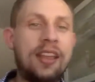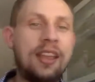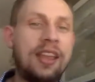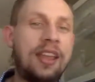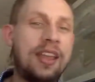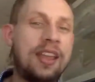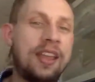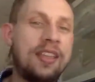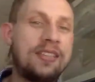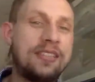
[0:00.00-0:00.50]

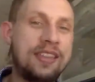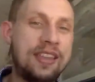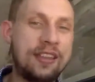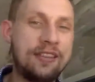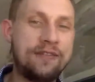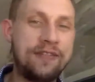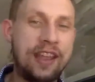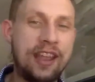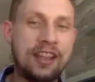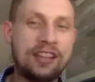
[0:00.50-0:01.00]
and the
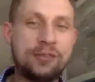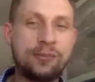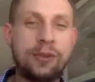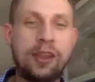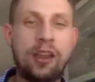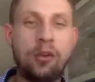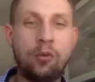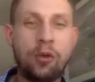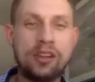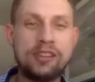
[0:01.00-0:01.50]
advanced
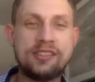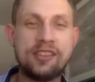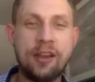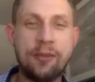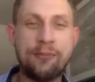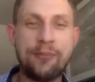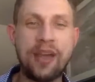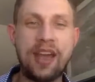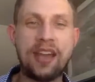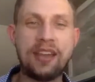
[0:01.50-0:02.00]
plan? What's
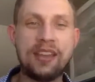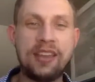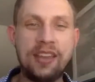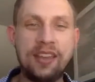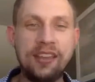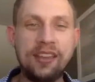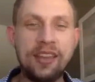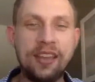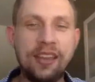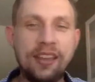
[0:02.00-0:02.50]
up, Becky?